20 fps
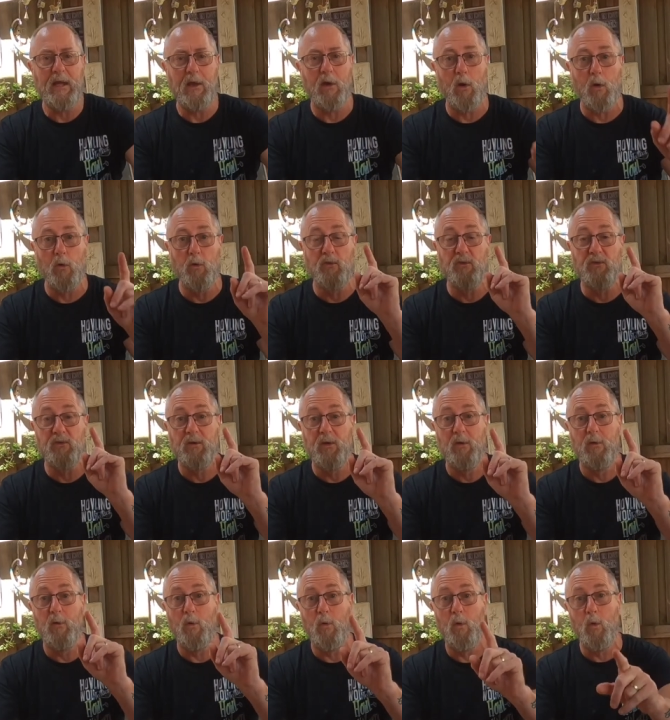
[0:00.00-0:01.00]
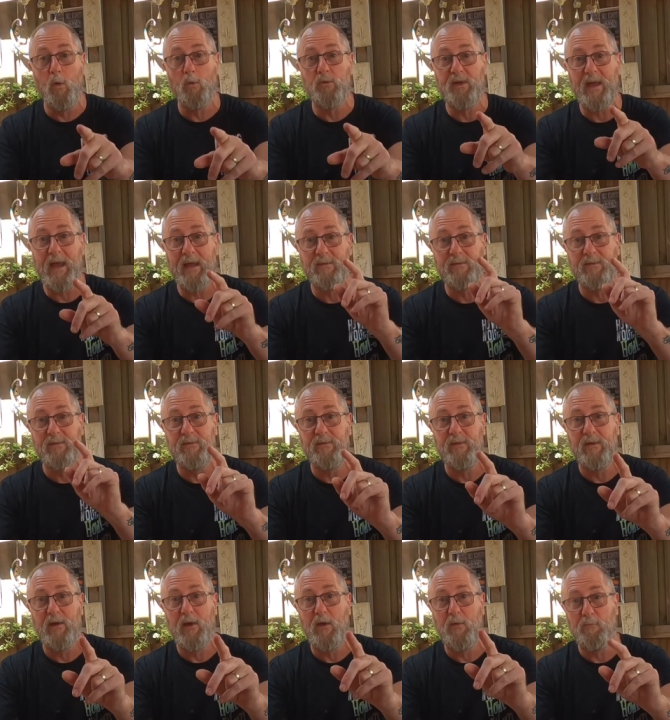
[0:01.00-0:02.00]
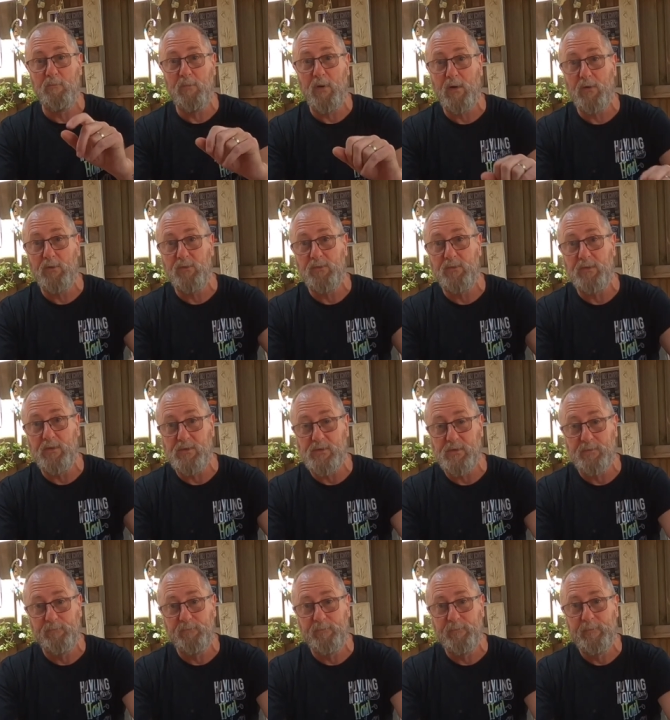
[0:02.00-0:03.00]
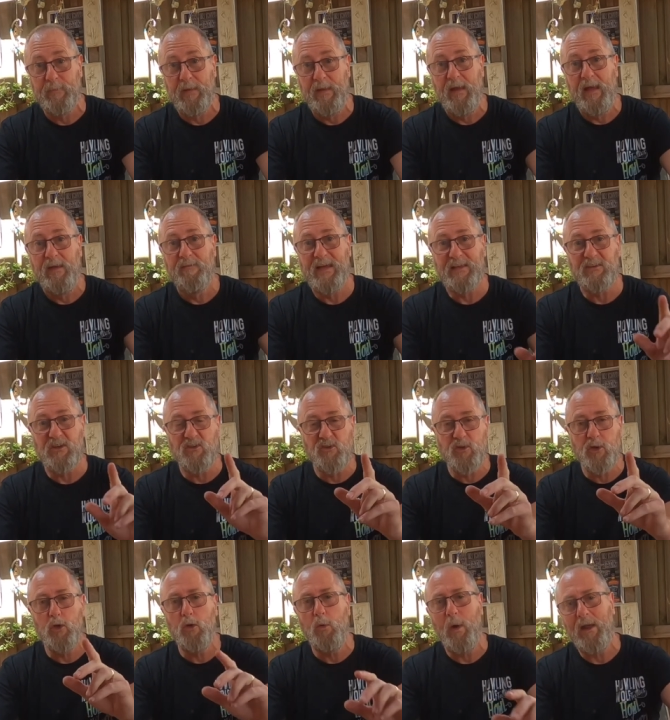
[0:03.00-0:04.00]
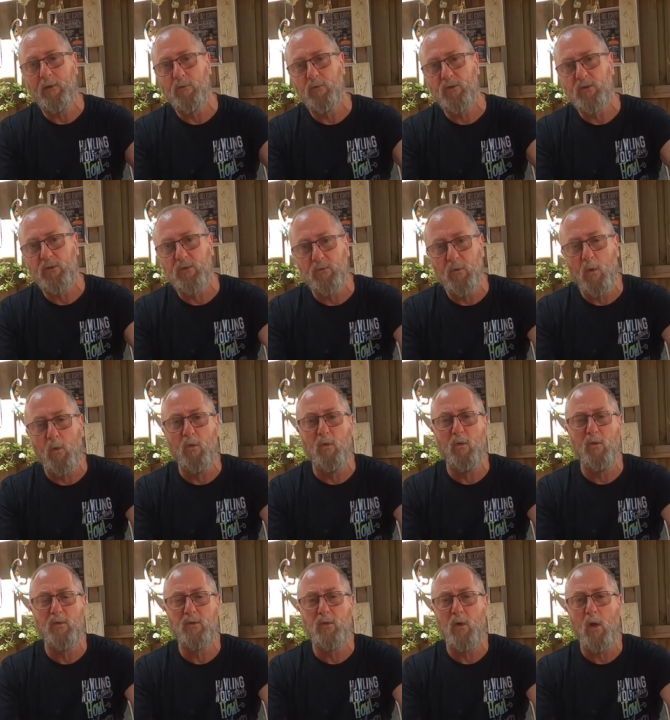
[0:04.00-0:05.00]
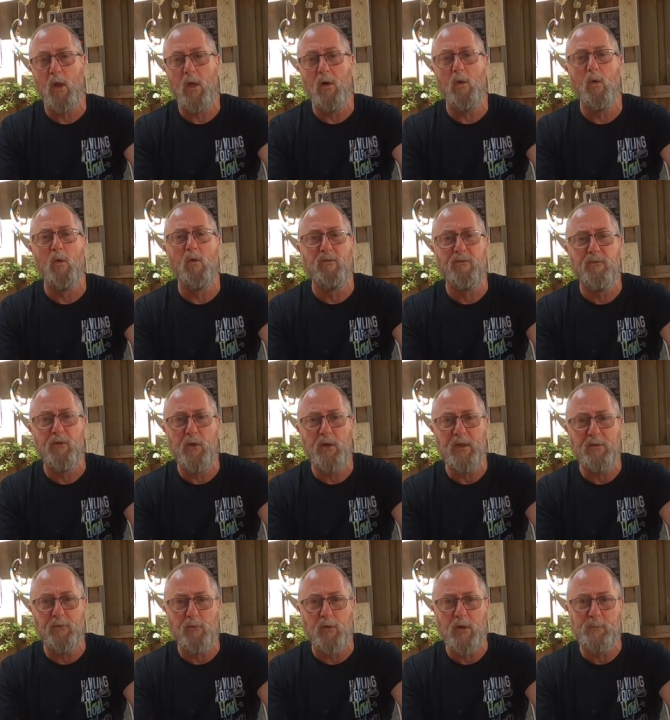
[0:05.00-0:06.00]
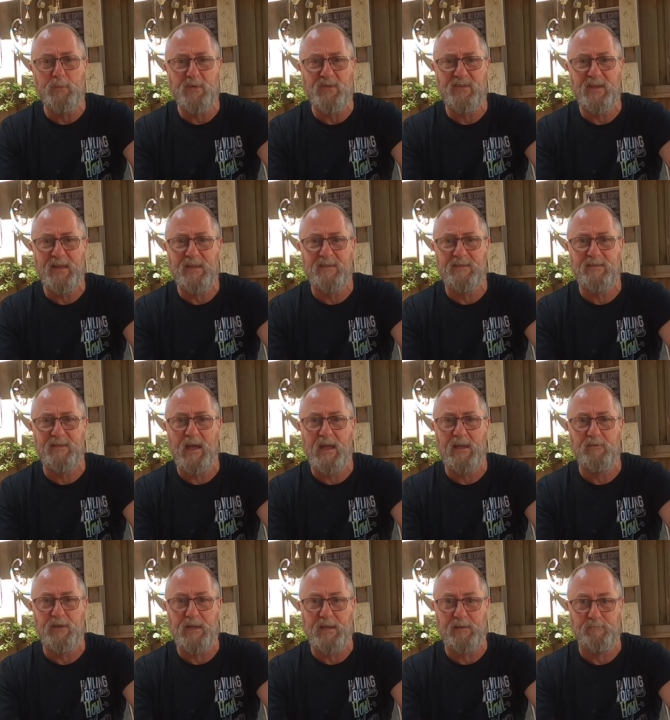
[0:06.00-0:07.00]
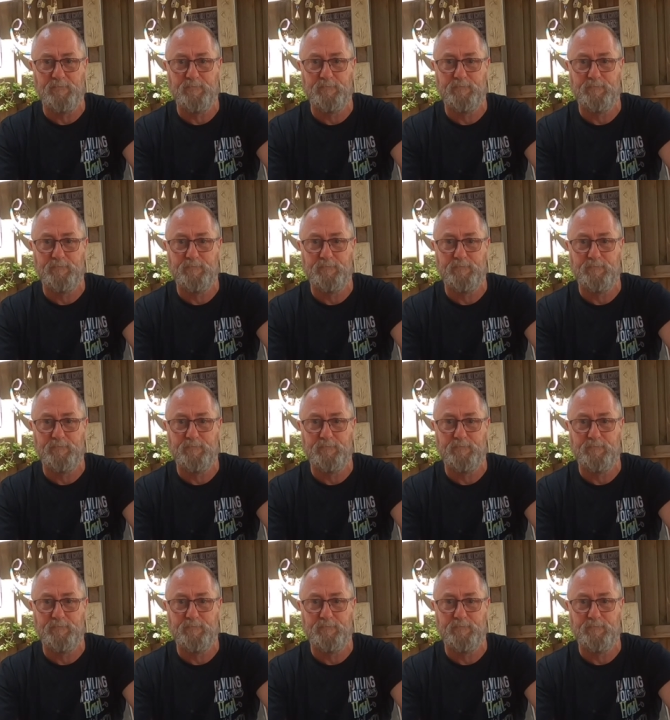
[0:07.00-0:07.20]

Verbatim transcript: includes all taxes and postage. That's a $200 or 33% saving